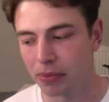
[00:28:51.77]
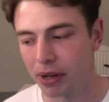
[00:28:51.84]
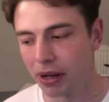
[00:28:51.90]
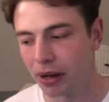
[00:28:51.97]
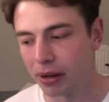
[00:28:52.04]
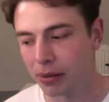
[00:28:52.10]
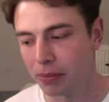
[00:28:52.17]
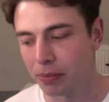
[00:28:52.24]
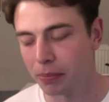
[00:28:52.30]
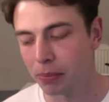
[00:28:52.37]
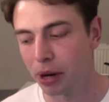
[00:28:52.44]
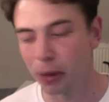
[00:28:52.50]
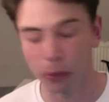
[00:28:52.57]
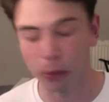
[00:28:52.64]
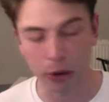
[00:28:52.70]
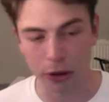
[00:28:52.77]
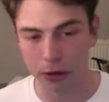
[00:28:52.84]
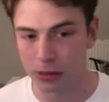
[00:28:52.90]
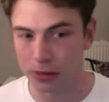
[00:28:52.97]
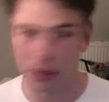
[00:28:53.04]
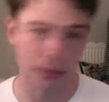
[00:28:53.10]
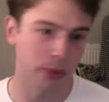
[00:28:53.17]
by what
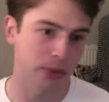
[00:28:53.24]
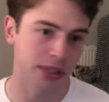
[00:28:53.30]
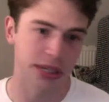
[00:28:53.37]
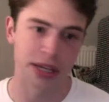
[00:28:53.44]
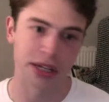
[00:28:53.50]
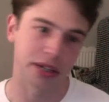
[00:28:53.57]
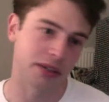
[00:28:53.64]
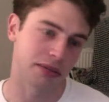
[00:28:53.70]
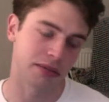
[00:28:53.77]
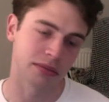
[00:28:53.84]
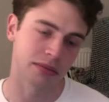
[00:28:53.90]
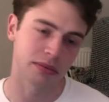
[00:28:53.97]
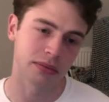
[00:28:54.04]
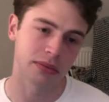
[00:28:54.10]
those people were saying.